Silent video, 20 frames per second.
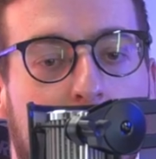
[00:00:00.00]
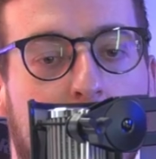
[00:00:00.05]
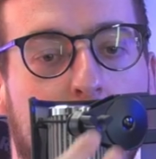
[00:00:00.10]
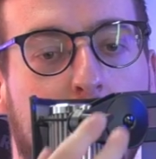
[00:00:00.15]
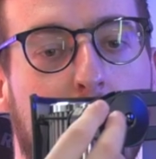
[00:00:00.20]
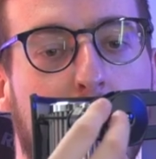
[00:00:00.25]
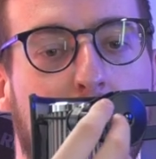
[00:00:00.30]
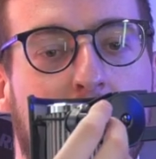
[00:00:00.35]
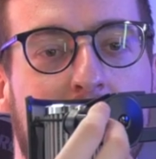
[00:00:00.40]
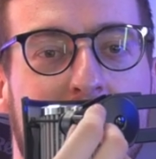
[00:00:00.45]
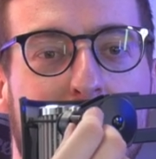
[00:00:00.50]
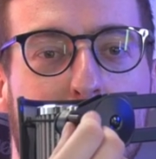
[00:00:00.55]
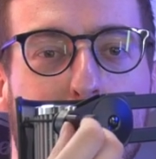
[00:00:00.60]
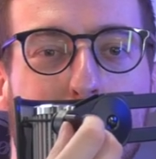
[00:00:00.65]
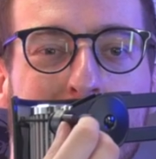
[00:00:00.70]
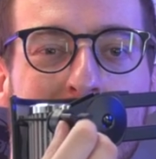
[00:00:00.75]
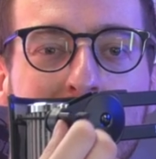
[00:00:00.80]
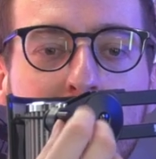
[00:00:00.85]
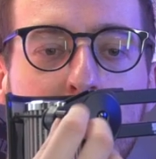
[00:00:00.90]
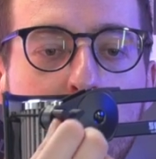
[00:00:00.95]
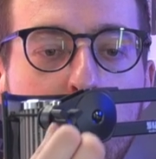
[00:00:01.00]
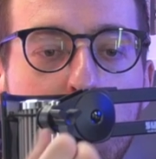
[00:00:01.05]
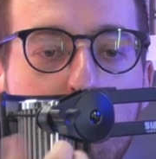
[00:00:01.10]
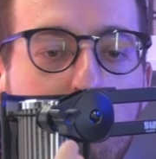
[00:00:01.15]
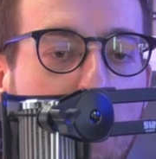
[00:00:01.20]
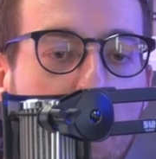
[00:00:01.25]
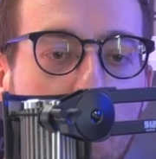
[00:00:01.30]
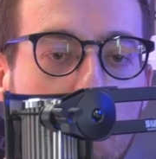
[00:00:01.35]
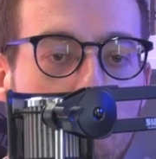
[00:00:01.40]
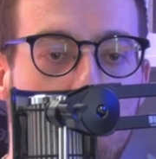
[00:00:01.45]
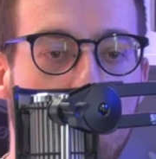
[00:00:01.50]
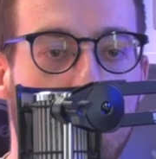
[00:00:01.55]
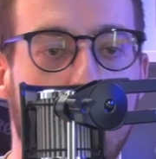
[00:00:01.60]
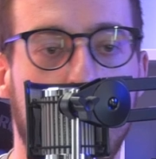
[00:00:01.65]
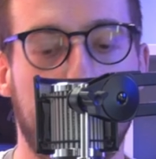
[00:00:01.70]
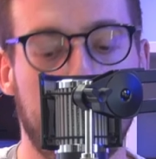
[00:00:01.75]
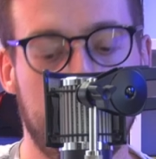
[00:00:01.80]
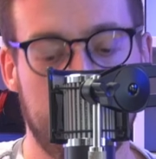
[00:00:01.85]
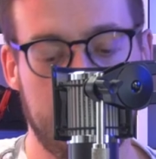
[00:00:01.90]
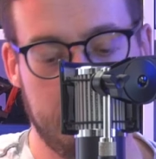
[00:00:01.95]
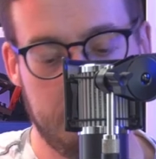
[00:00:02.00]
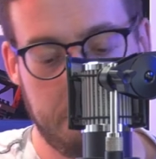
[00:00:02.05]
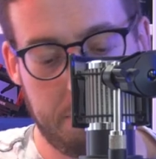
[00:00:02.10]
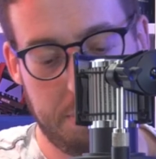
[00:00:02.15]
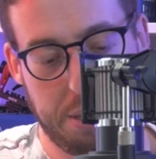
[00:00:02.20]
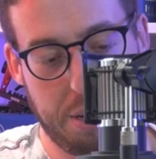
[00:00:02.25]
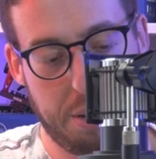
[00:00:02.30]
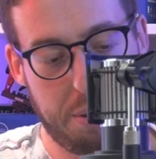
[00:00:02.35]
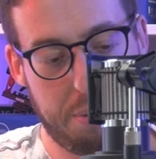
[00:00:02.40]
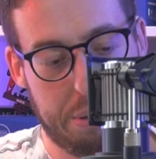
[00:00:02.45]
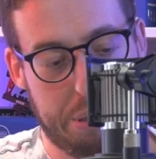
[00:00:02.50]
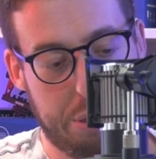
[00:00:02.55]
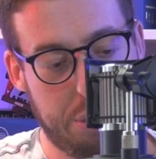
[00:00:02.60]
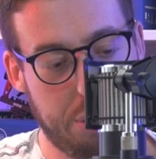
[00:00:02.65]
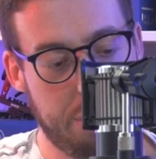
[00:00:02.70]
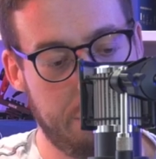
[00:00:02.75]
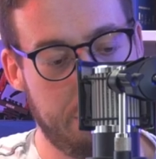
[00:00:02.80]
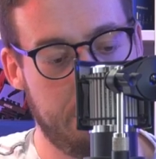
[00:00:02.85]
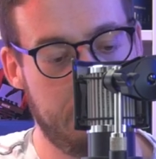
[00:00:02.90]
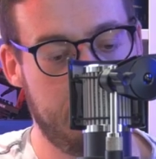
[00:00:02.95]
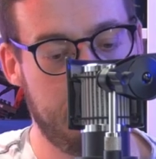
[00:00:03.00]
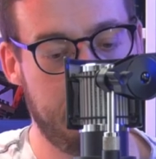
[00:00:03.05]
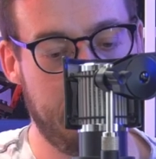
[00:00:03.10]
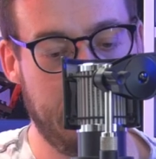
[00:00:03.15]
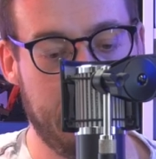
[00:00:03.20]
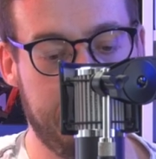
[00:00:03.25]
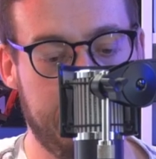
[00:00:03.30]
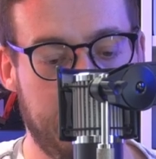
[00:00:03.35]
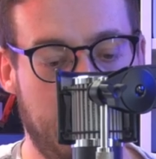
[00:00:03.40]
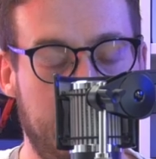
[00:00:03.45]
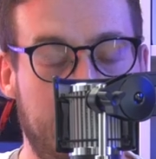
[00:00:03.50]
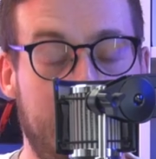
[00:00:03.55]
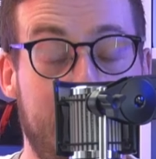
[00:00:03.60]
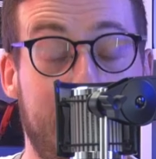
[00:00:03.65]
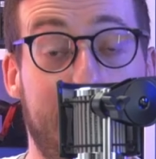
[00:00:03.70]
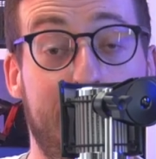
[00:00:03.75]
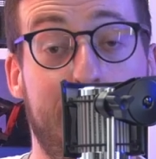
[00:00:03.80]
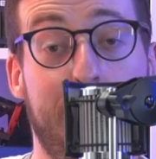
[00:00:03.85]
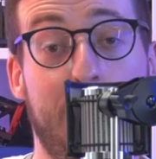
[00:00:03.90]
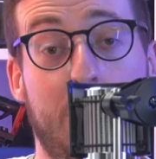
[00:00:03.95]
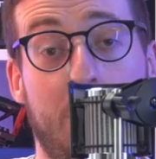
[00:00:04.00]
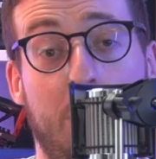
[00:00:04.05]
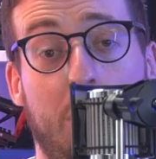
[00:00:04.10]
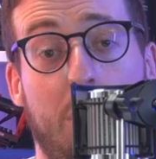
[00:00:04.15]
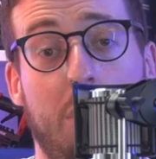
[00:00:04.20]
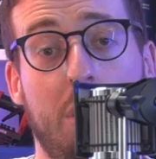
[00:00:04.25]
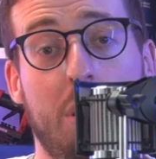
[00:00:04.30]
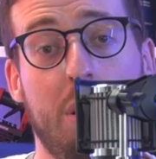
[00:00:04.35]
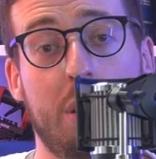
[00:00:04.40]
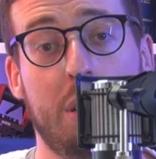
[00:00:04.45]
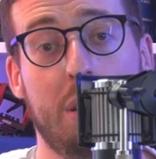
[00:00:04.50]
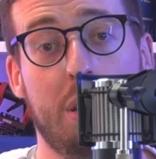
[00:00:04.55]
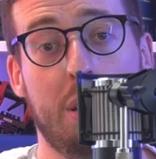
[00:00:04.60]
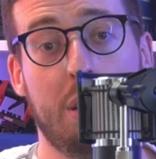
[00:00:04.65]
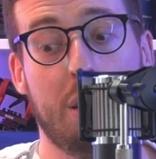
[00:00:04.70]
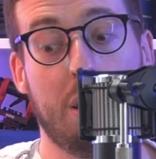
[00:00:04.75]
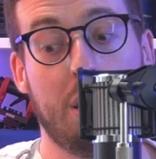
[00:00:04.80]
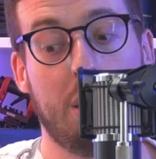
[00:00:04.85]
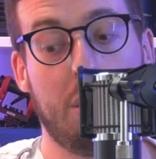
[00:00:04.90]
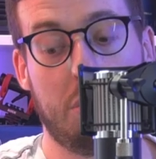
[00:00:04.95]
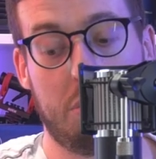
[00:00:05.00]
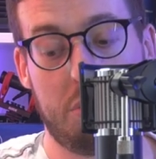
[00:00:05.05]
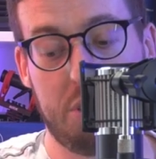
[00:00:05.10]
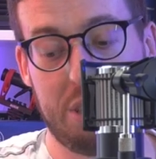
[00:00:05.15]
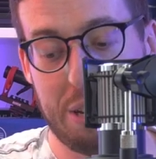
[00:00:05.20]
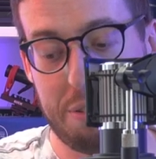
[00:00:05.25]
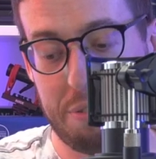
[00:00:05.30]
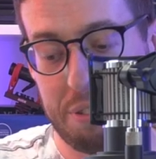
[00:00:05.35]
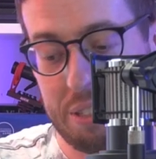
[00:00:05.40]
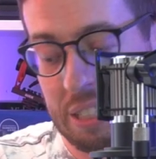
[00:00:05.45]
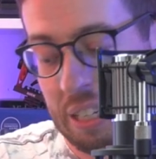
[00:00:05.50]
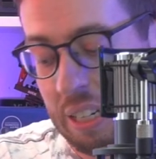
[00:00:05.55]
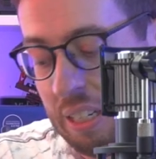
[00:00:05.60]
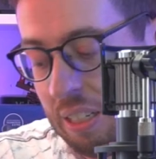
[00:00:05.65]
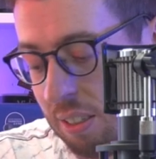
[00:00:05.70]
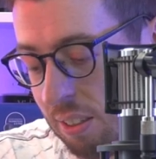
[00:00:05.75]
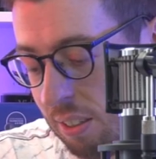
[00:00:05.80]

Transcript: threads up here, but you know, it shouldn't be a problem for longevity.